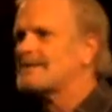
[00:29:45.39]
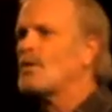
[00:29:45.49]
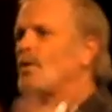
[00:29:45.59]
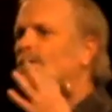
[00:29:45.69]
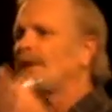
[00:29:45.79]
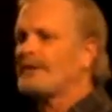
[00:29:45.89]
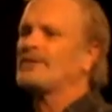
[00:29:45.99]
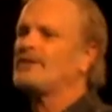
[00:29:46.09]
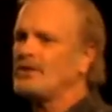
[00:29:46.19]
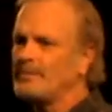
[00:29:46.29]
The whole thing's
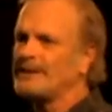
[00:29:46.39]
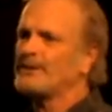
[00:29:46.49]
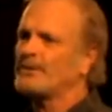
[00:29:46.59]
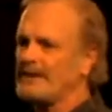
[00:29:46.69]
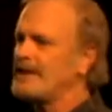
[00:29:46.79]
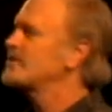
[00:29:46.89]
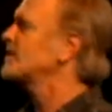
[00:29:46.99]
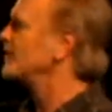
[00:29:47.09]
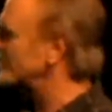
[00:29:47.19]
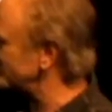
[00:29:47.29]
a human
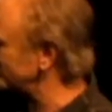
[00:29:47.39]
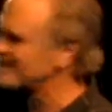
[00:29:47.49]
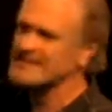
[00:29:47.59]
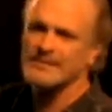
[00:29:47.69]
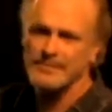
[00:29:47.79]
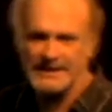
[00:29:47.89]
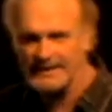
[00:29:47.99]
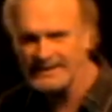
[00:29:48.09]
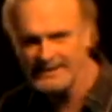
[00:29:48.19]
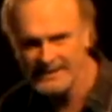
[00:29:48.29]
creation, which he just
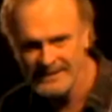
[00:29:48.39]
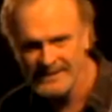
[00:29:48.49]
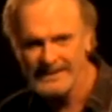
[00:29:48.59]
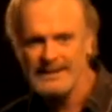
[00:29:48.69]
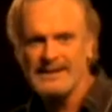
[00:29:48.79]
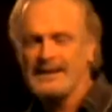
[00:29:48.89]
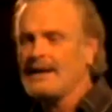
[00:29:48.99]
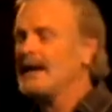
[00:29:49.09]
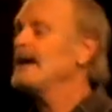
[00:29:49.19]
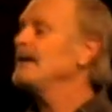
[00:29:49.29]
admitted.
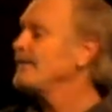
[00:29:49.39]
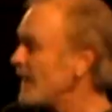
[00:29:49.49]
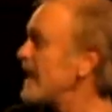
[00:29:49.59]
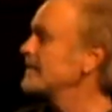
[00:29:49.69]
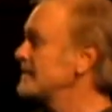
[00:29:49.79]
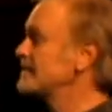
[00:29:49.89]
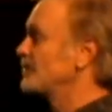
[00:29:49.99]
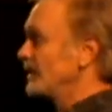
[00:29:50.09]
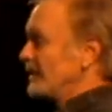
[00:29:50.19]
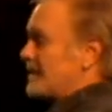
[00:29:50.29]
And in fact, it's
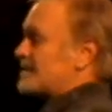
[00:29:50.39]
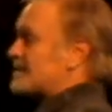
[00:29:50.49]
really a